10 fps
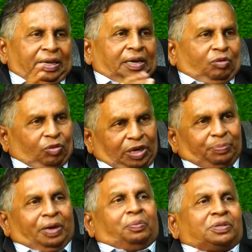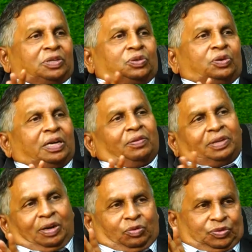The only purpose is to recover
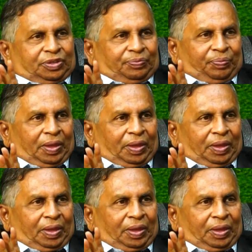the loans.